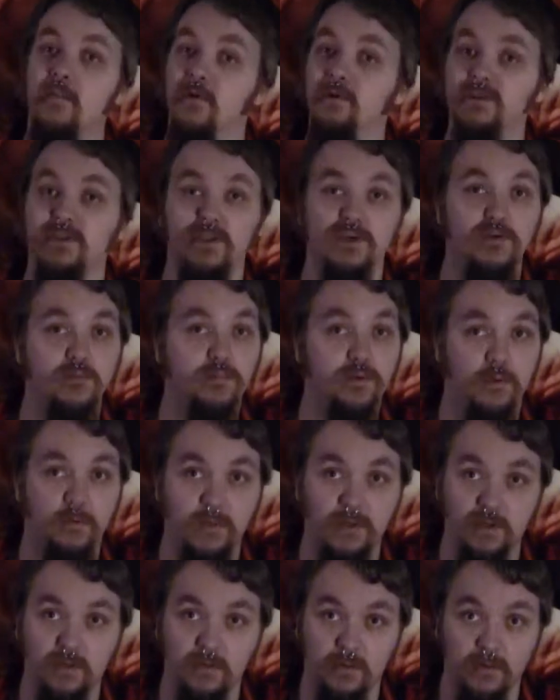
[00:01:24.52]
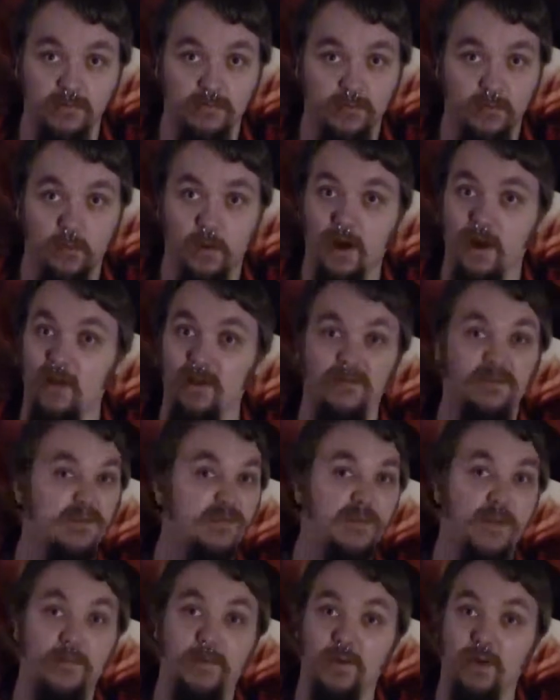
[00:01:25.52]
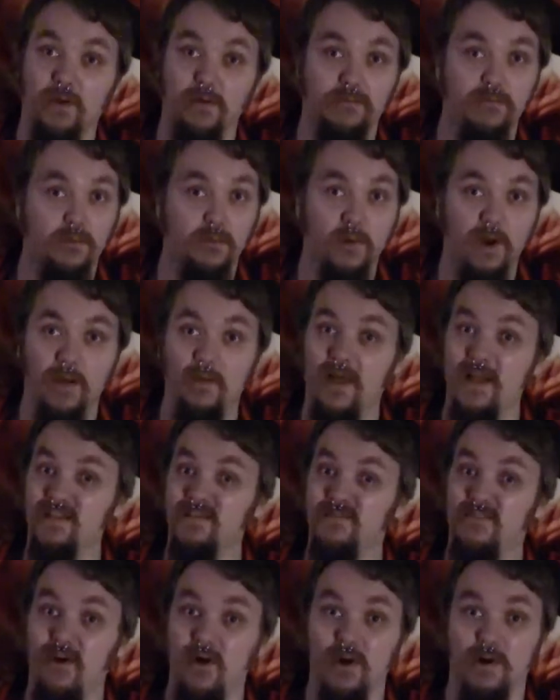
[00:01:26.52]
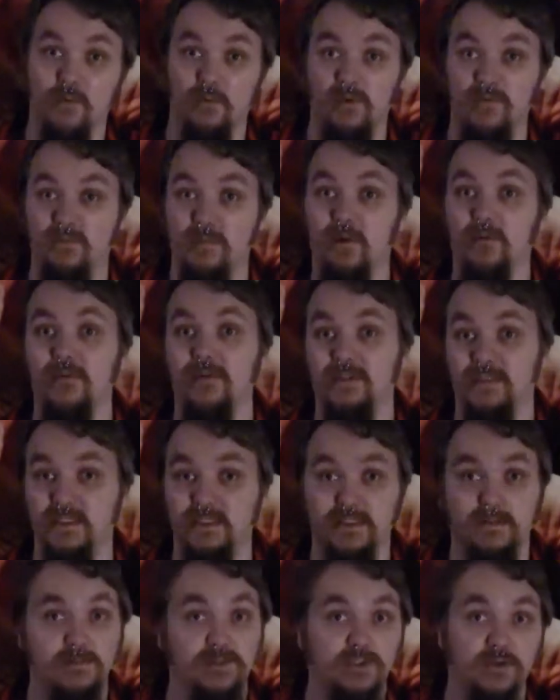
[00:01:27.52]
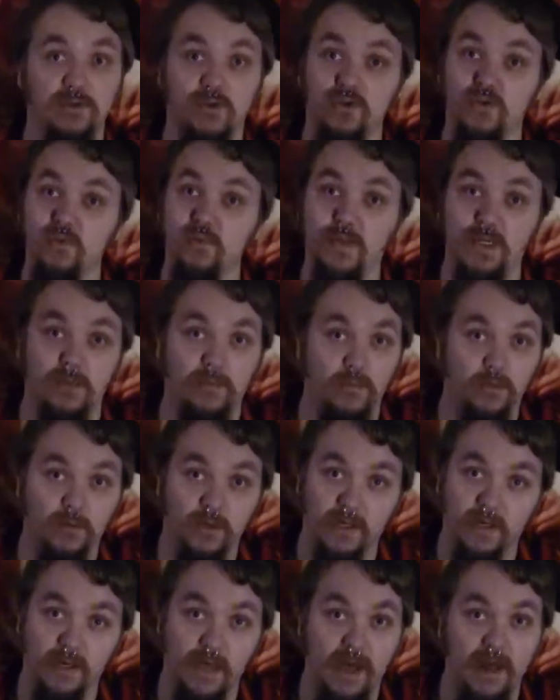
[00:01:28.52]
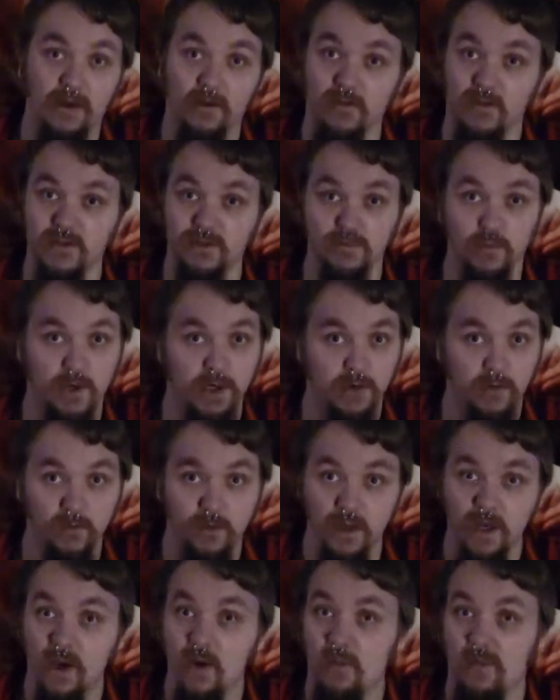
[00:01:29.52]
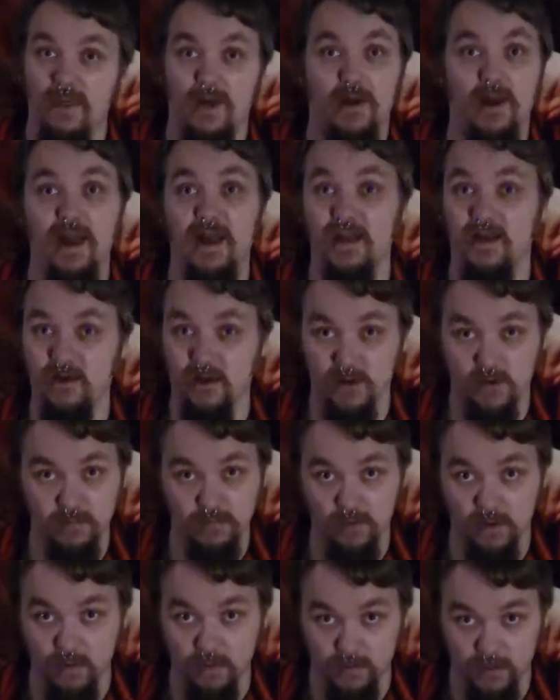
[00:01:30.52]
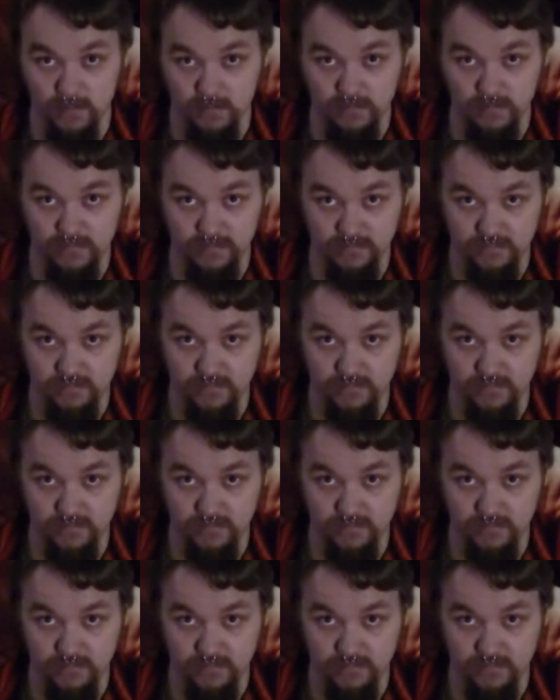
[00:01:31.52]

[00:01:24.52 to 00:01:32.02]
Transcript: Most of you have probably been doing it for a while. If you've never done it for a while, that's fine. We built the system so new people can enter this world without any kind of problem.